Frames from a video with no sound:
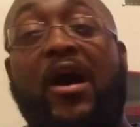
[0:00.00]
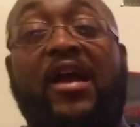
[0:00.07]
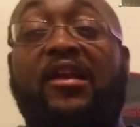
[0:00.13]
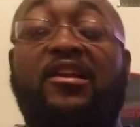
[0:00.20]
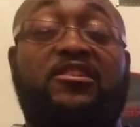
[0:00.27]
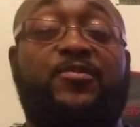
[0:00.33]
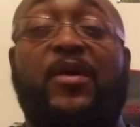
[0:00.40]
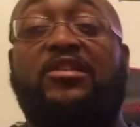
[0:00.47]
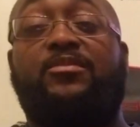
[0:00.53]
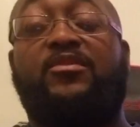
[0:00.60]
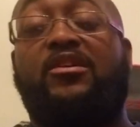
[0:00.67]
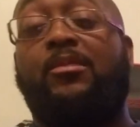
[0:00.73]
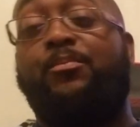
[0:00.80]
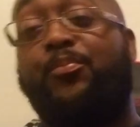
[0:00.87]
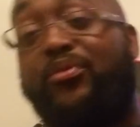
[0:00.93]
I didn't expect them to
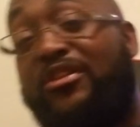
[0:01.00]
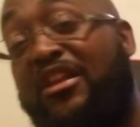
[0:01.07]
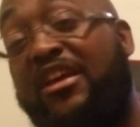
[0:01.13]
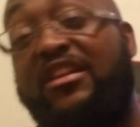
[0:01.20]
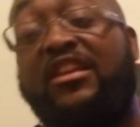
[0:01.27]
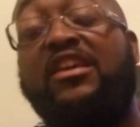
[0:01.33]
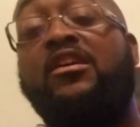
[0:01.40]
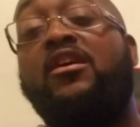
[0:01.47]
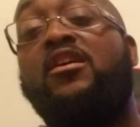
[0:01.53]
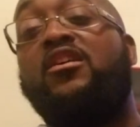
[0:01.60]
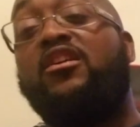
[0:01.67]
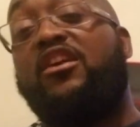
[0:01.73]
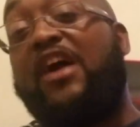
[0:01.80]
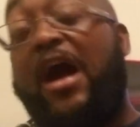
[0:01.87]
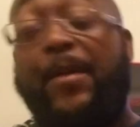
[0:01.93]
completely
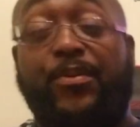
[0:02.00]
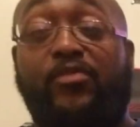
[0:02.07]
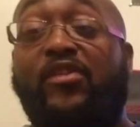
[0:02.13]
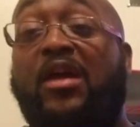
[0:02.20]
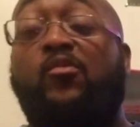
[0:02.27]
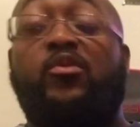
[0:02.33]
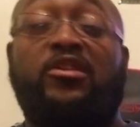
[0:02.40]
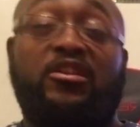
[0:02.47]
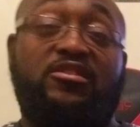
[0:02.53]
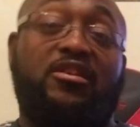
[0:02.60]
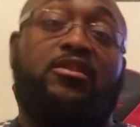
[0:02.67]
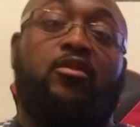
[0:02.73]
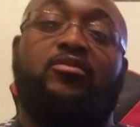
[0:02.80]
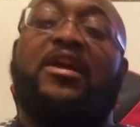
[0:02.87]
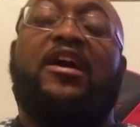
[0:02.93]
copyright what
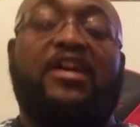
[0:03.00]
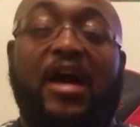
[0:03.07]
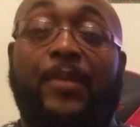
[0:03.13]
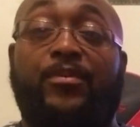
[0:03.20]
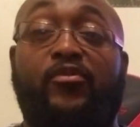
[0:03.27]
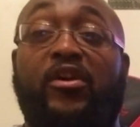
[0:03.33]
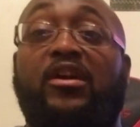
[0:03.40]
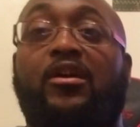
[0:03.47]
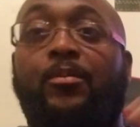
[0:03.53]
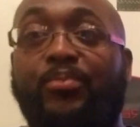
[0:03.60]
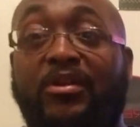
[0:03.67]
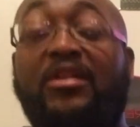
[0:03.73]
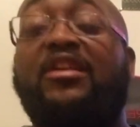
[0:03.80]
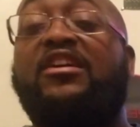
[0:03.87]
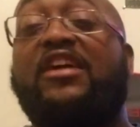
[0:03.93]
Nintendo,
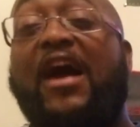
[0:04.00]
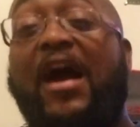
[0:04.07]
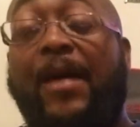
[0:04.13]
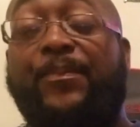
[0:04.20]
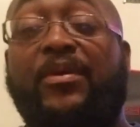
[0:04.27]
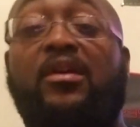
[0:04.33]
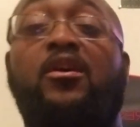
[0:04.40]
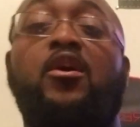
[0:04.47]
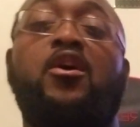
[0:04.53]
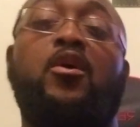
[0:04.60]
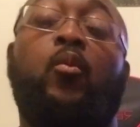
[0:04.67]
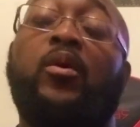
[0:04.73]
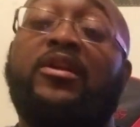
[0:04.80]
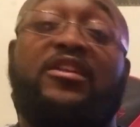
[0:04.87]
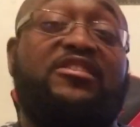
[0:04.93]
completely copy
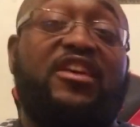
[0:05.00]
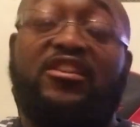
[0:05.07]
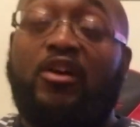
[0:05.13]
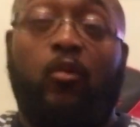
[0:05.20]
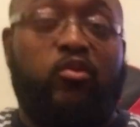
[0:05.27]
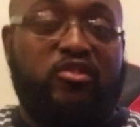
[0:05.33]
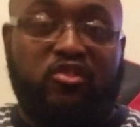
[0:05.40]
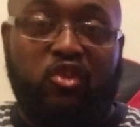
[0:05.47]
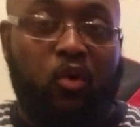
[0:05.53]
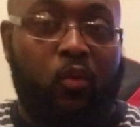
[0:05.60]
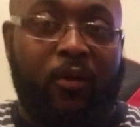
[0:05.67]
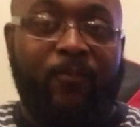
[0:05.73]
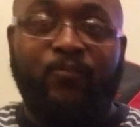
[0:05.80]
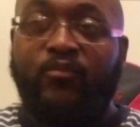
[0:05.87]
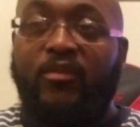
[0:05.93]
what Nintendo was
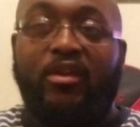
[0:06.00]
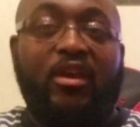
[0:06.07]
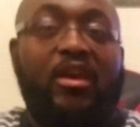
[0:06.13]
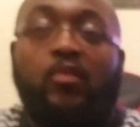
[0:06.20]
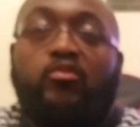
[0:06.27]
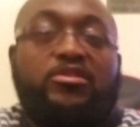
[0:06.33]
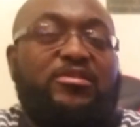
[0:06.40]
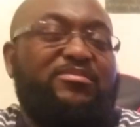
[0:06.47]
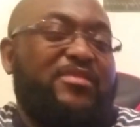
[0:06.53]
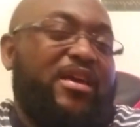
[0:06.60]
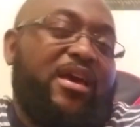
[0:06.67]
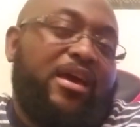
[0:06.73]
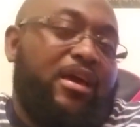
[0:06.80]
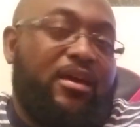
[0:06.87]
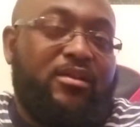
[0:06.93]
doing. It was,
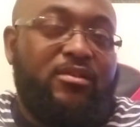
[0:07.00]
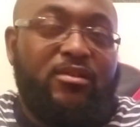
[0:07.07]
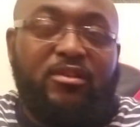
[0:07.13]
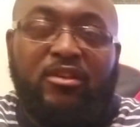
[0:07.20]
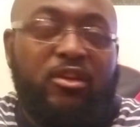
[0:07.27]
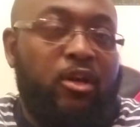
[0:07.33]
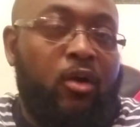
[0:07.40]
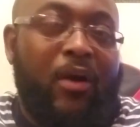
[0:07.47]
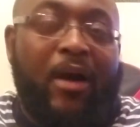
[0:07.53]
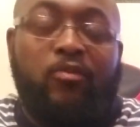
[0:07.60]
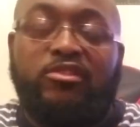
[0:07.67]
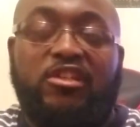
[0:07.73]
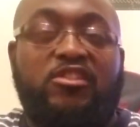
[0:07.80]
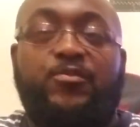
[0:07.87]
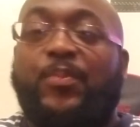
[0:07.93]
I
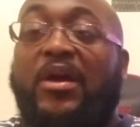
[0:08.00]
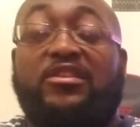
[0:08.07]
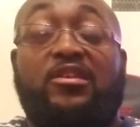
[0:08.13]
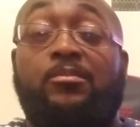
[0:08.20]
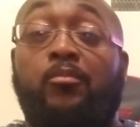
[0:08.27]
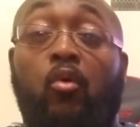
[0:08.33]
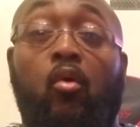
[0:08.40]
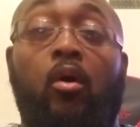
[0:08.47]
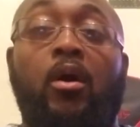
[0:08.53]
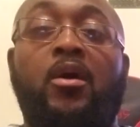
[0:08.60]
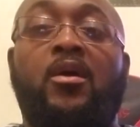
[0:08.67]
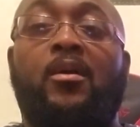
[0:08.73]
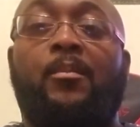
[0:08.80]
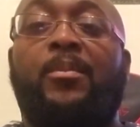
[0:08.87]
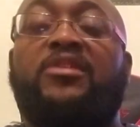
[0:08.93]
was expecting more.
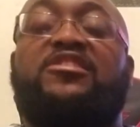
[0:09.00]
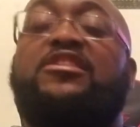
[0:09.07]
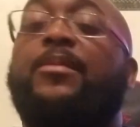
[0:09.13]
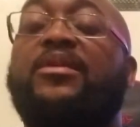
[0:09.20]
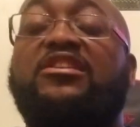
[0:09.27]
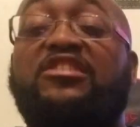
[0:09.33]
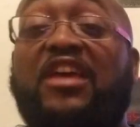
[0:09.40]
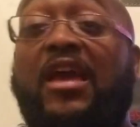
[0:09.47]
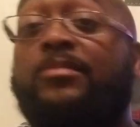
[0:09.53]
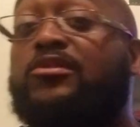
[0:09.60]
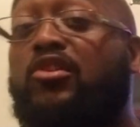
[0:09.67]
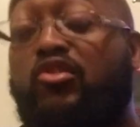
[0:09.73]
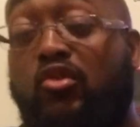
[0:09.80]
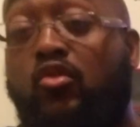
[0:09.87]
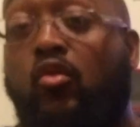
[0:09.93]
But some of these games
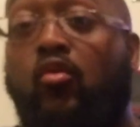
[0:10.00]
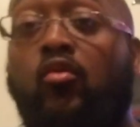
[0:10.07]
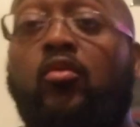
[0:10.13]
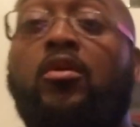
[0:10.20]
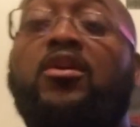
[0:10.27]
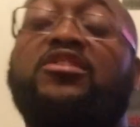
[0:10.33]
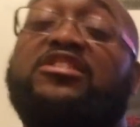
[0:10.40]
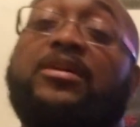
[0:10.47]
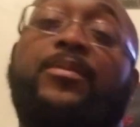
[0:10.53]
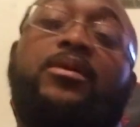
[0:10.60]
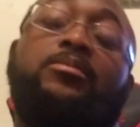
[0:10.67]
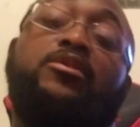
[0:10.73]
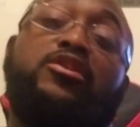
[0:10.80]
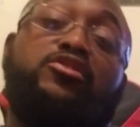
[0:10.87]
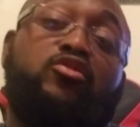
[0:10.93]
looked cool. Some of
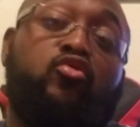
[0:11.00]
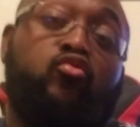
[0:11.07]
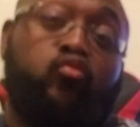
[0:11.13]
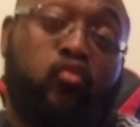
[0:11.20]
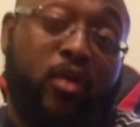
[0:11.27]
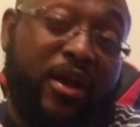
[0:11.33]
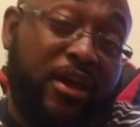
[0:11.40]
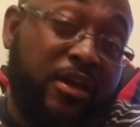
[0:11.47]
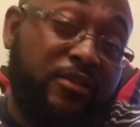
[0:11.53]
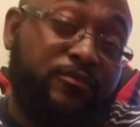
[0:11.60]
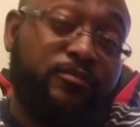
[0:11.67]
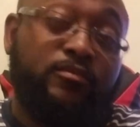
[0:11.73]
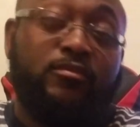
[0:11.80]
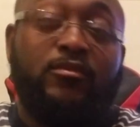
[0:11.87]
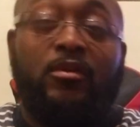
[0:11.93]
them looked
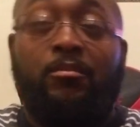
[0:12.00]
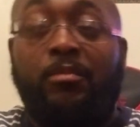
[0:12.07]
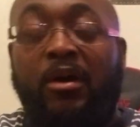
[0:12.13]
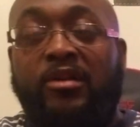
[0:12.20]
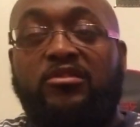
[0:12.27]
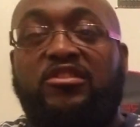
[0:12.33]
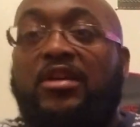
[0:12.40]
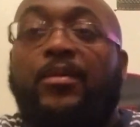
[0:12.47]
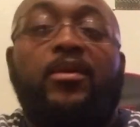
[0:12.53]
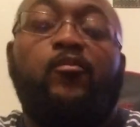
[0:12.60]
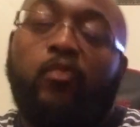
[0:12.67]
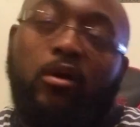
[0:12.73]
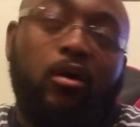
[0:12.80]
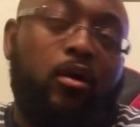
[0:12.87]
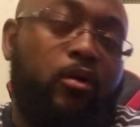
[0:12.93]
great. But some of them
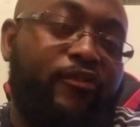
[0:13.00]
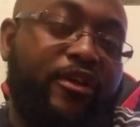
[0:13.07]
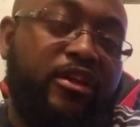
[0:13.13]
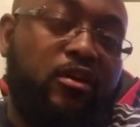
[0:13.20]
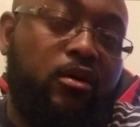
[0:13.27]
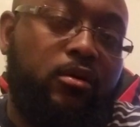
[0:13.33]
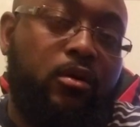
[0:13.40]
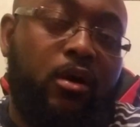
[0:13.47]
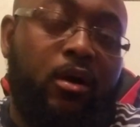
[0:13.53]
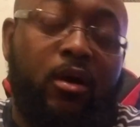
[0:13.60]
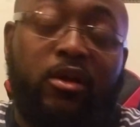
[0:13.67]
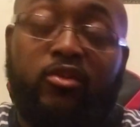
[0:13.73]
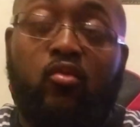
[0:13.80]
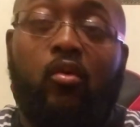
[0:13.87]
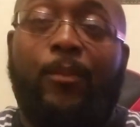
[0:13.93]
we already
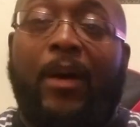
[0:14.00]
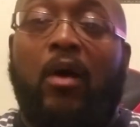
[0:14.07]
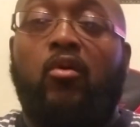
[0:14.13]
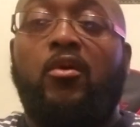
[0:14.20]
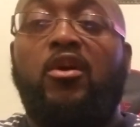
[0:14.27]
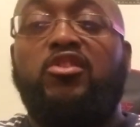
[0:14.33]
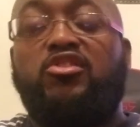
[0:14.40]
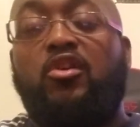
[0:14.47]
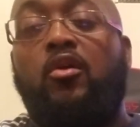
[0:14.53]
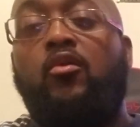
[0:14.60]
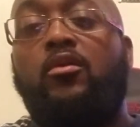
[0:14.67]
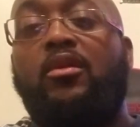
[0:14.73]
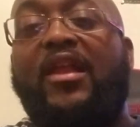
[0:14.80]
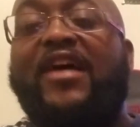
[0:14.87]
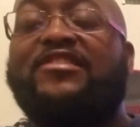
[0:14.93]
knew about.
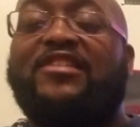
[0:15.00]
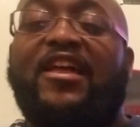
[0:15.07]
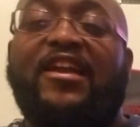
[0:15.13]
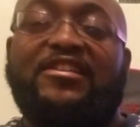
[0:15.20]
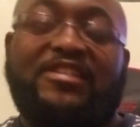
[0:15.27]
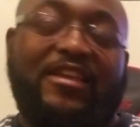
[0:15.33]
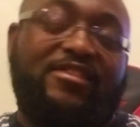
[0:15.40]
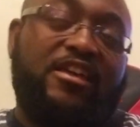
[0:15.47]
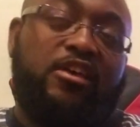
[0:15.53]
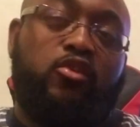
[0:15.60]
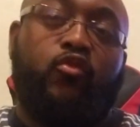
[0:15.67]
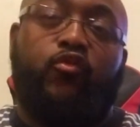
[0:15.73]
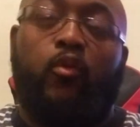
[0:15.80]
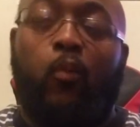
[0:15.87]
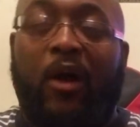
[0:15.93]
So, lads and laddies, I thank
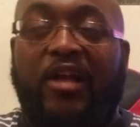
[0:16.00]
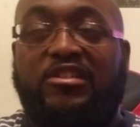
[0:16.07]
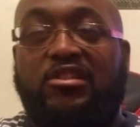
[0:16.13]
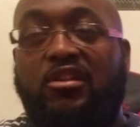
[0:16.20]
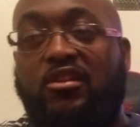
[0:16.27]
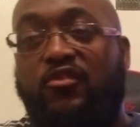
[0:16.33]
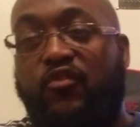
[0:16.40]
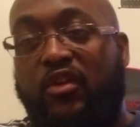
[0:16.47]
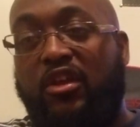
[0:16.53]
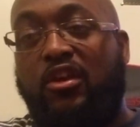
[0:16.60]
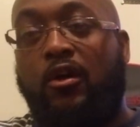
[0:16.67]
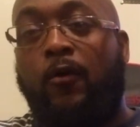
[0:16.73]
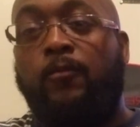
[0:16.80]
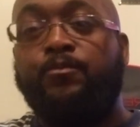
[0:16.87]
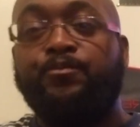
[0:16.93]
you for watching this
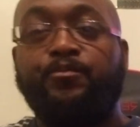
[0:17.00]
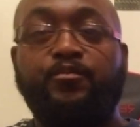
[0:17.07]
video.